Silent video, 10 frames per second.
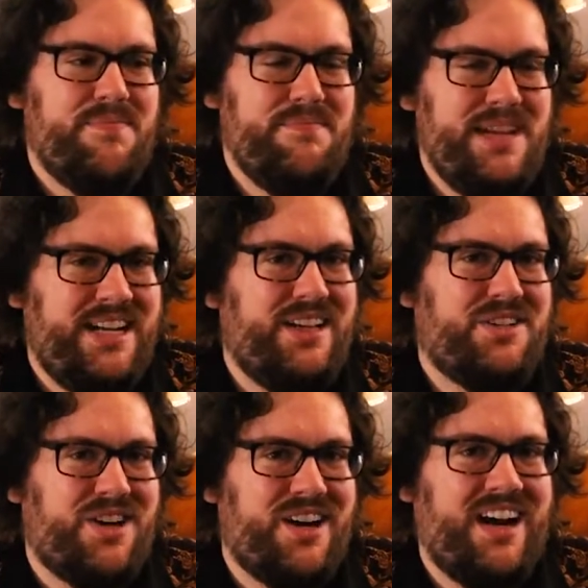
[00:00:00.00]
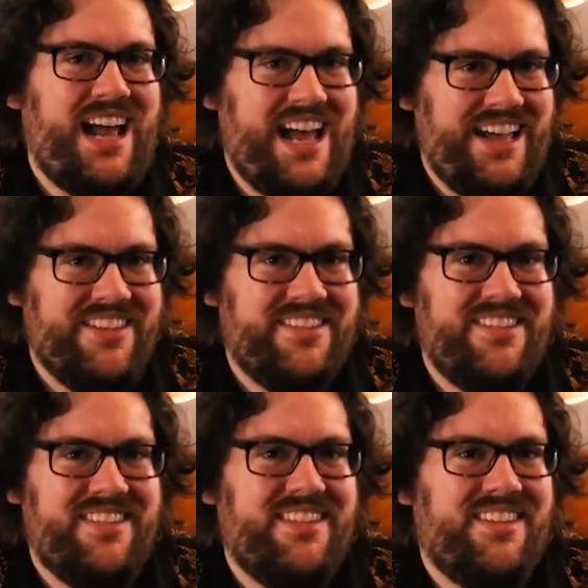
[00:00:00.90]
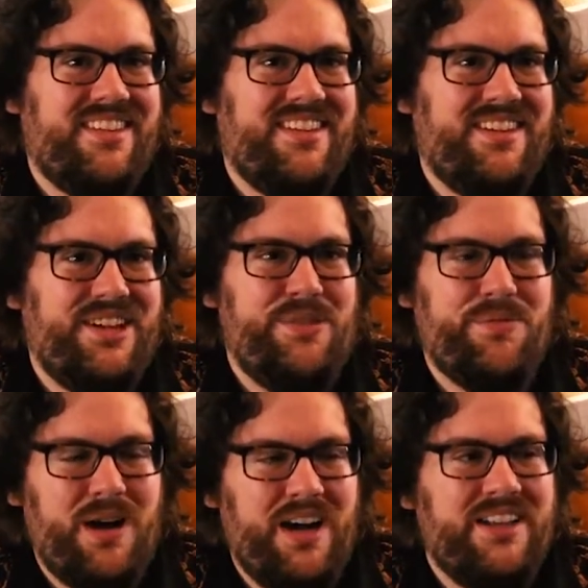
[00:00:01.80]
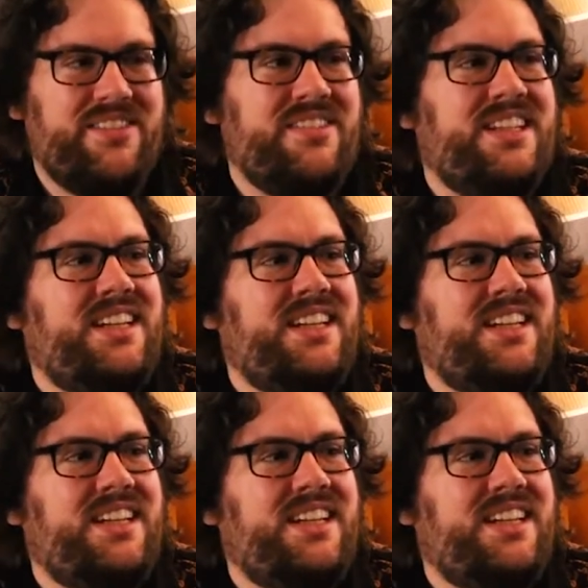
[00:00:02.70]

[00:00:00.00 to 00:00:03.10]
MIDI guitar as it was,